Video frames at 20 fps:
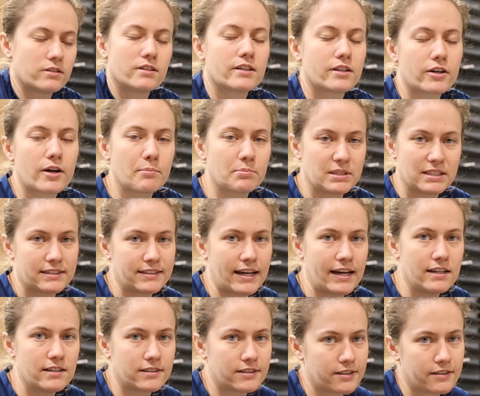that they're up to
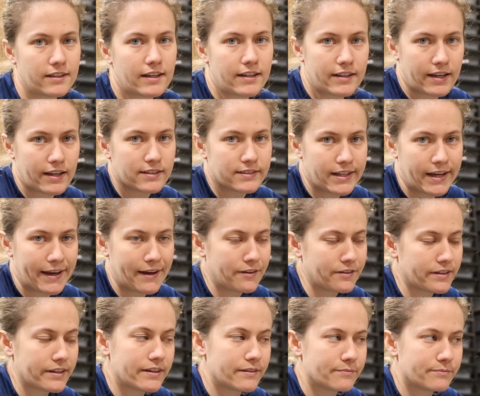size so that they stay
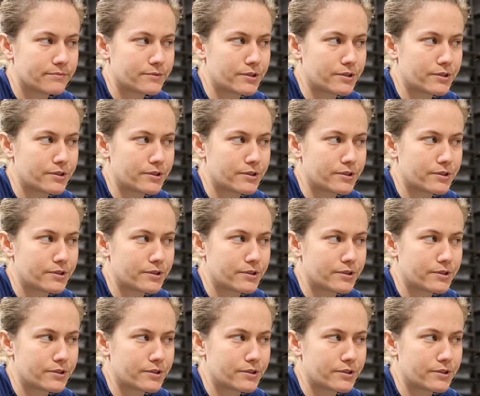healthy.